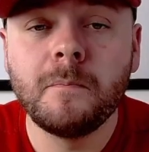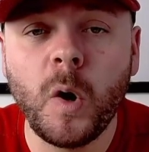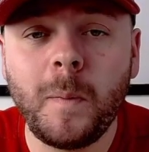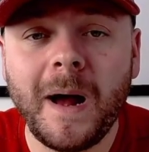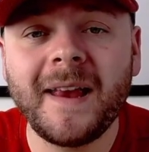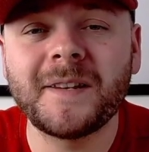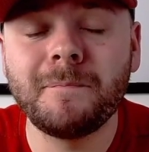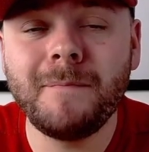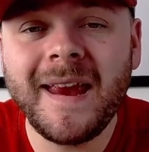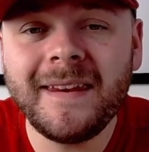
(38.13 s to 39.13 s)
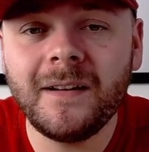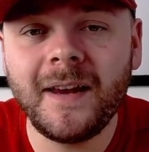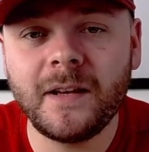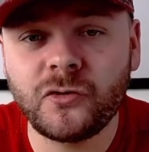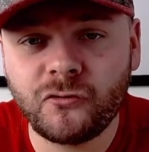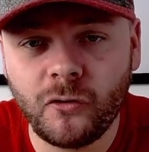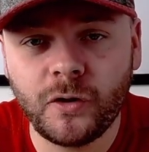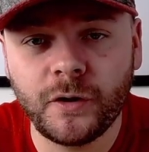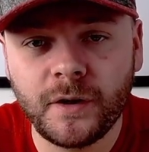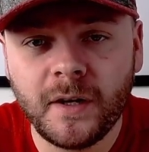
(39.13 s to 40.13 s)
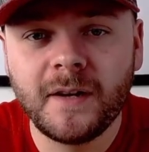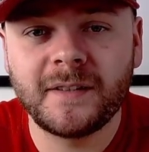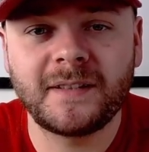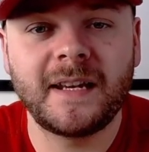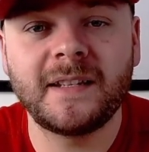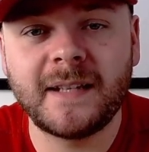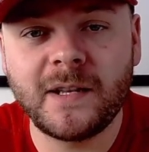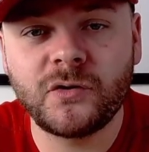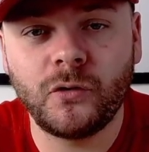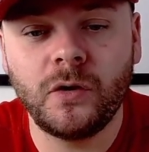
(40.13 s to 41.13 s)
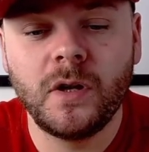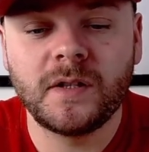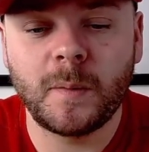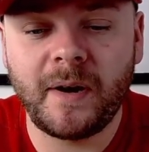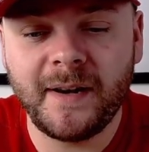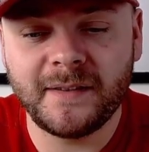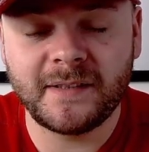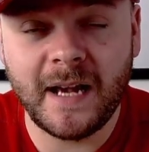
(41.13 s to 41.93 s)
Maupay is mainly instructed to stay central to Brighton's